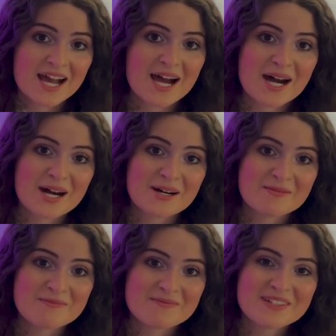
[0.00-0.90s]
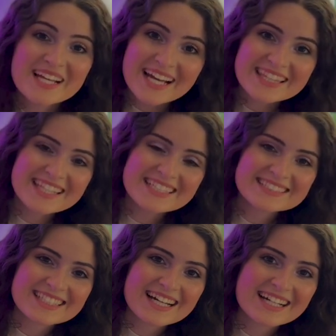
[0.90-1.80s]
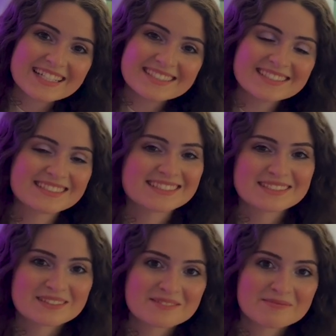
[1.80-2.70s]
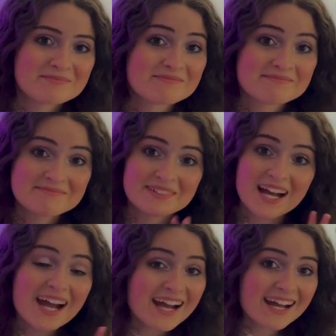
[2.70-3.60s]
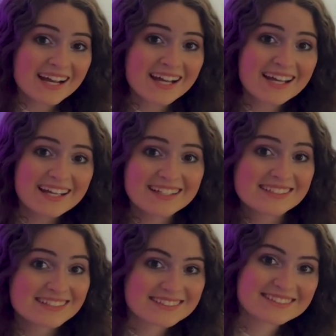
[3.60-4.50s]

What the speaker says: But yeah, thanks, guys. Bye.